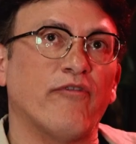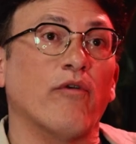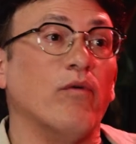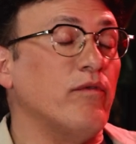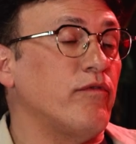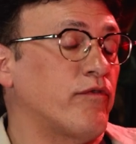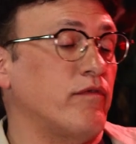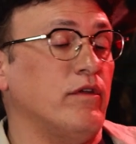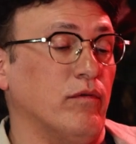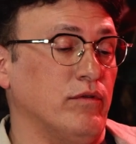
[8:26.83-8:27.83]
So,
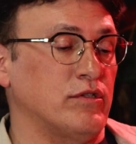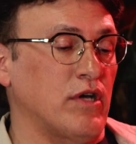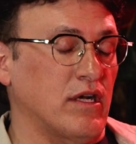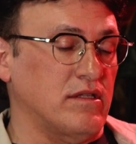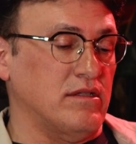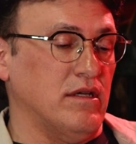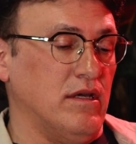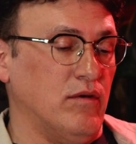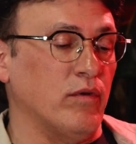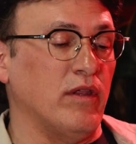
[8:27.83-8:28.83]
you know, you talked
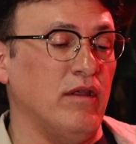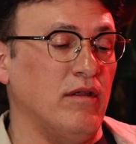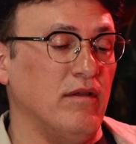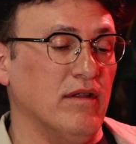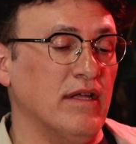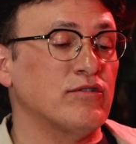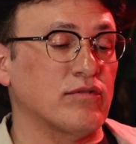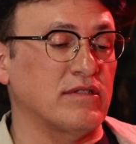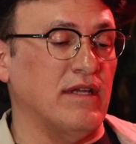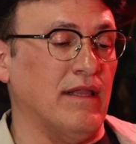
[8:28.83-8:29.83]
uh, really
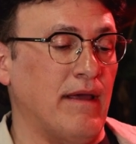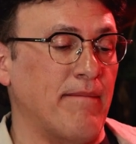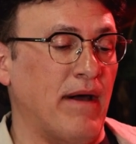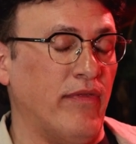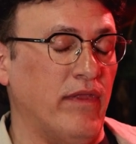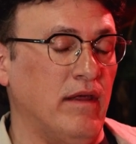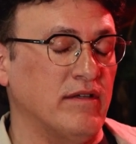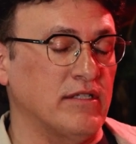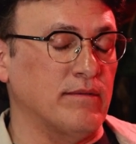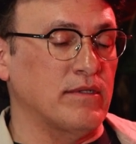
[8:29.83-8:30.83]
interestingly about the
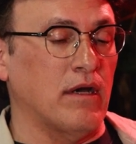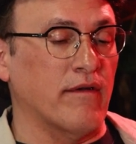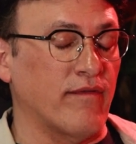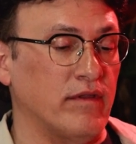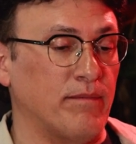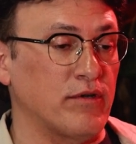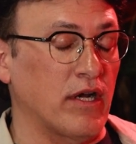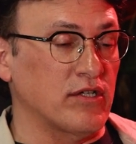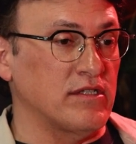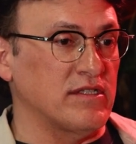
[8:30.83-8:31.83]
cinematographer and the
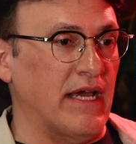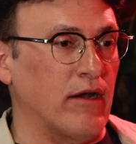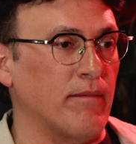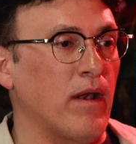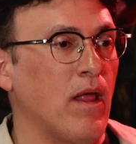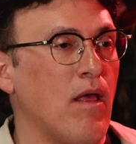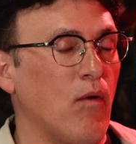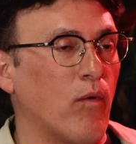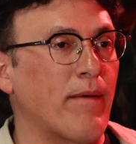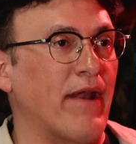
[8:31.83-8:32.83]
production designer, but
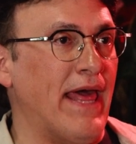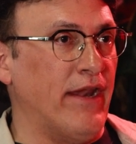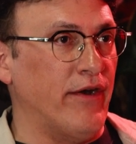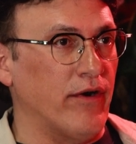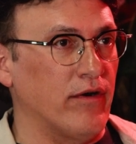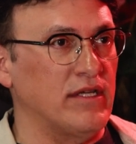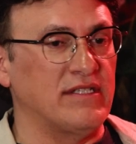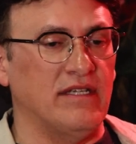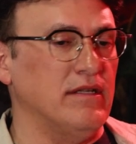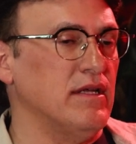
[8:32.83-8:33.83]
what about editor?
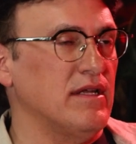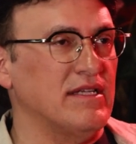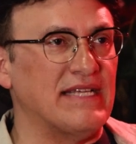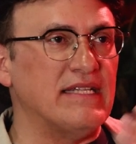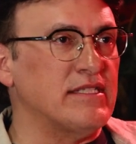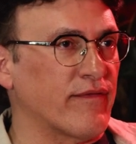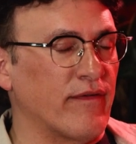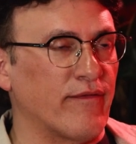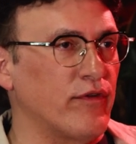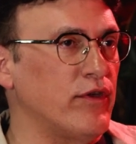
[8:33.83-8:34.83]
Is it mm. is that
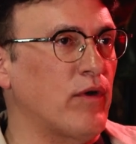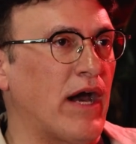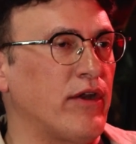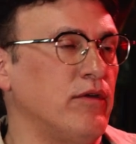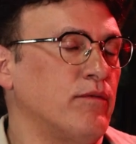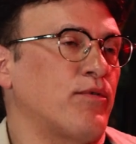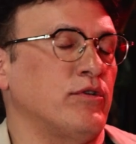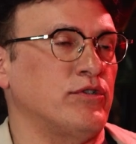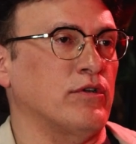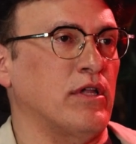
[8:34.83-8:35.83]
different for you? How do you
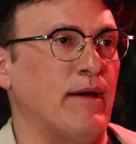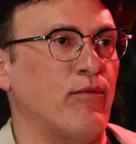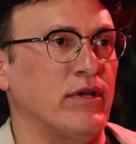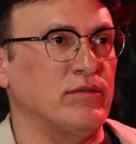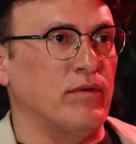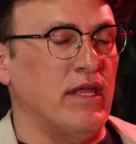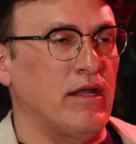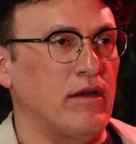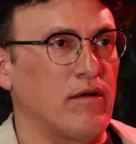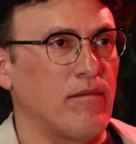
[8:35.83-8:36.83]
approach your collaboration with the
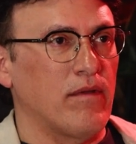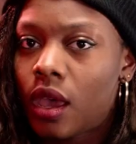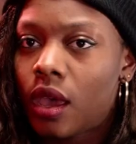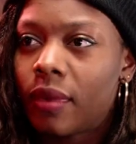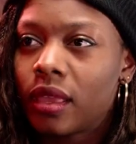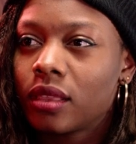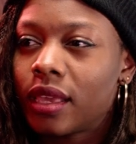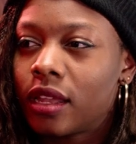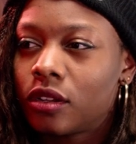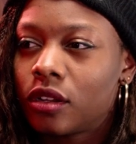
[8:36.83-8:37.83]
editor? Um, I like
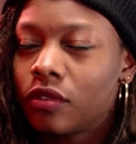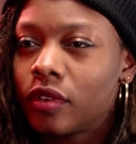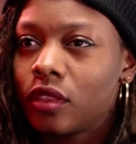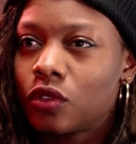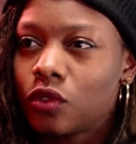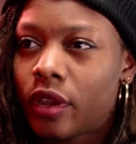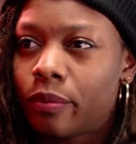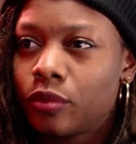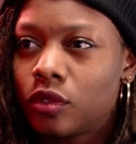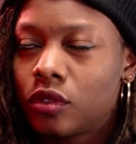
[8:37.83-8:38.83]
the editor to read the
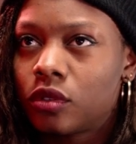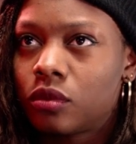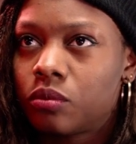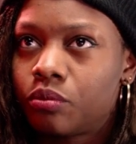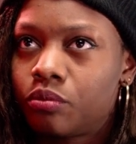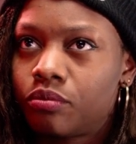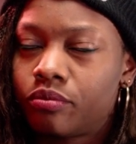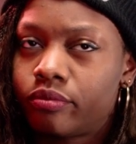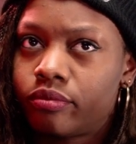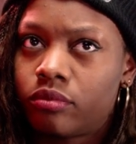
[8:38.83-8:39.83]
script,
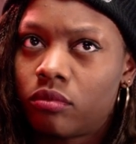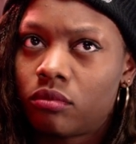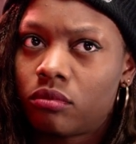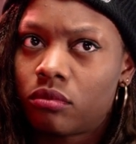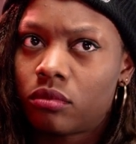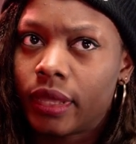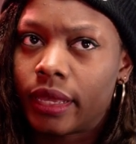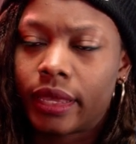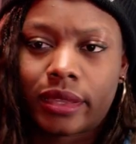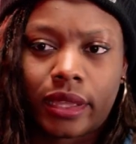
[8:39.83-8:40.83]

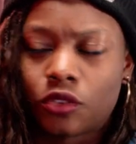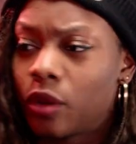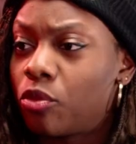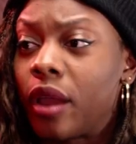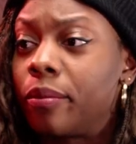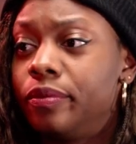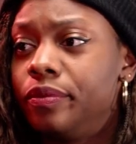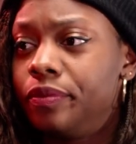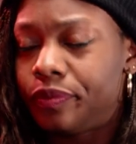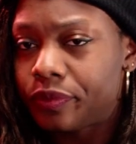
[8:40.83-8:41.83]
like during prep,
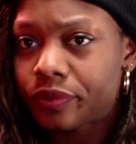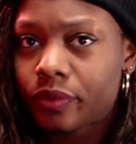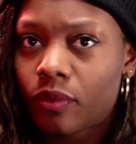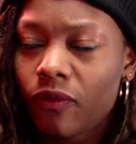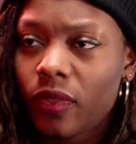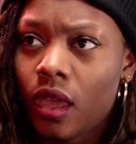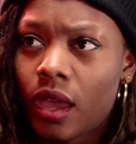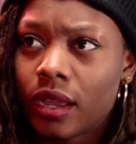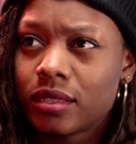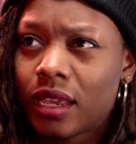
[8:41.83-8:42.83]

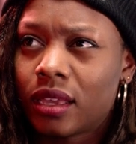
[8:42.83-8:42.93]
because